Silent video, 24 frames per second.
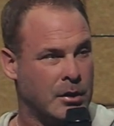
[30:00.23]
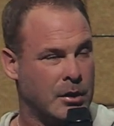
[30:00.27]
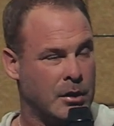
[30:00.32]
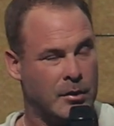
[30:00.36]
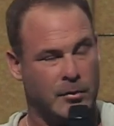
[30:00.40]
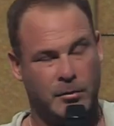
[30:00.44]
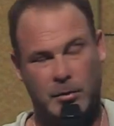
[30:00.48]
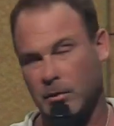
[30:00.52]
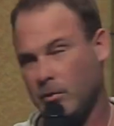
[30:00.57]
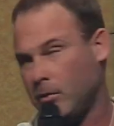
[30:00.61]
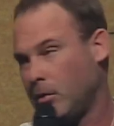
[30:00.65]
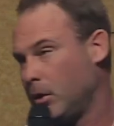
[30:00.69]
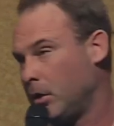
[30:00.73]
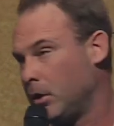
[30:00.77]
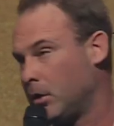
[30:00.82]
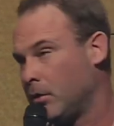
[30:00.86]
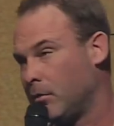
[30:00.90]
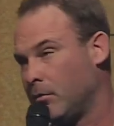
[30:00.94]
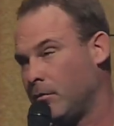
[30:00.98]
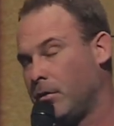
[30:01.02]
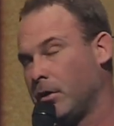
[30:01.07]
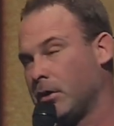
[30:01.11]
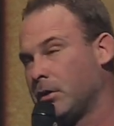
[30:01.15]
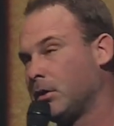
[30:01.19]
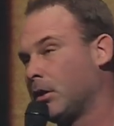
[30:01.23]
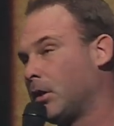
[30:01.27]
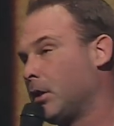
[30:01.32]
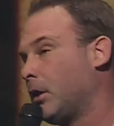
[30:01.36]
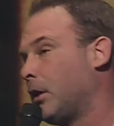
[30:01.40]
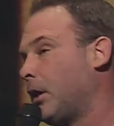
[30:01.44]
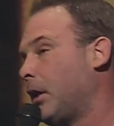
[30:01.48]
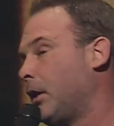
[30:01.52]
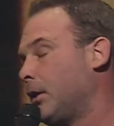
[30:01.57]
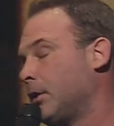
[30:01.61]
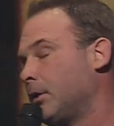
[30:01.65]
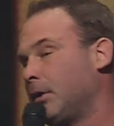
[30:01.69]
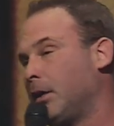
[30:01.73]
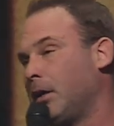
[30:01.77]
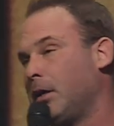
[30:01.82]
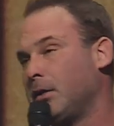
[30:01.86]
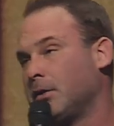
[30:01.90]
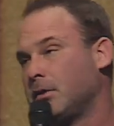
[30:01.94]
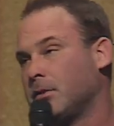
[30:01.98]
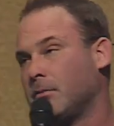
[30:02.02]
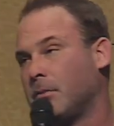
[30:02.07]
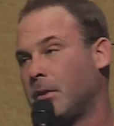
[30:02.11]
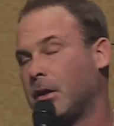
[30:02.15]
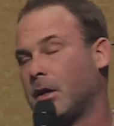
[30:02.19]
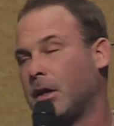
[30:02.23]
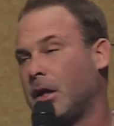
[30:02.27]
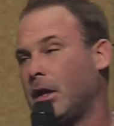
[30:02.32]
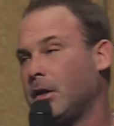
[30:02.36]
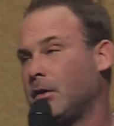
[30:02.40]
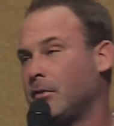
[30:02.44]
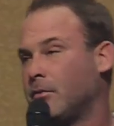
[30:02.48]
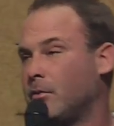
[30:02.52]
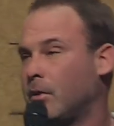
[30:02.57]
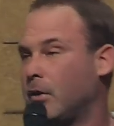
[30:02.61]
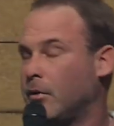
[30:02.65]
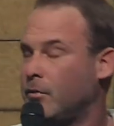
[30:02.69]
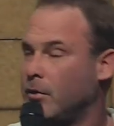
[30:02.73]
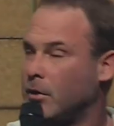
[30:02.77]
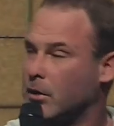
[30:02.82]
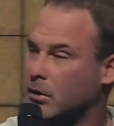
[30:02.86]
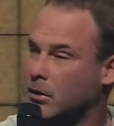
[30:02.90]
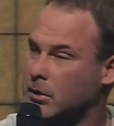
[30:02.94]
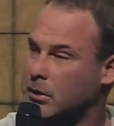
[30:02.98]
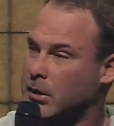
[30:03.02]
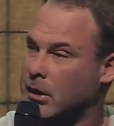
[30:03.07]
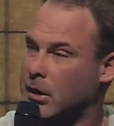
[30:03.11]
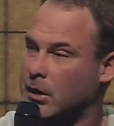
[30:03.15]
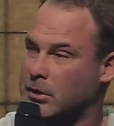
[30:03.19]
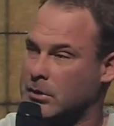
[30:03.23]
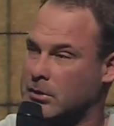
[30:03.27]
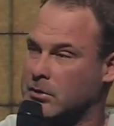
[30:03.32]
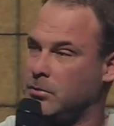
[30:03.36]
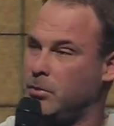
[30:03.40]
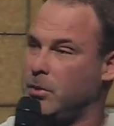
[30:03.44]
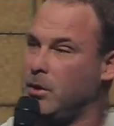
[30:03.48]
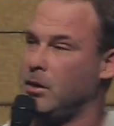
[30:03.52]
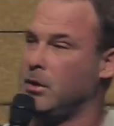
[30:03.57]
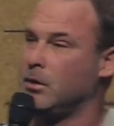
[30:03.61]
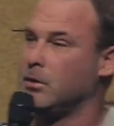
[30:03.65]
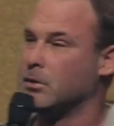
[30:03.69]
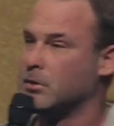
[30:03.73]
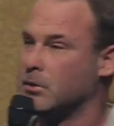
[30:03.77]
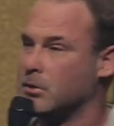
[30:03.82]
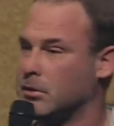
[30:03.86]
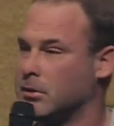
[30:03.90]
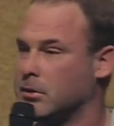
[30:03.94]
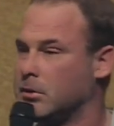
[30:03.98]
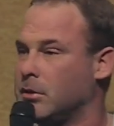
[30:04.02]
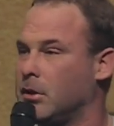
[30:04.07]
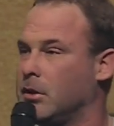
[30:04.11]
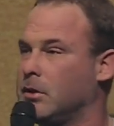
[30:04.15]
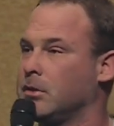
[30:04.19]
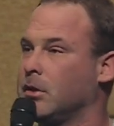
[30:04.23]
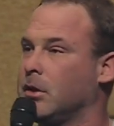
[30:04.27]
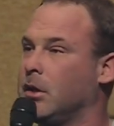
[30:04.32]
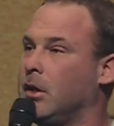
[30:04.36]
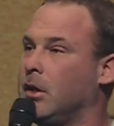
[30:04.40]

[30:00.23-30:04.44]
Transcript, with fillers: I've been really convicted a lot of days in my life where I feel like God speaks and just says,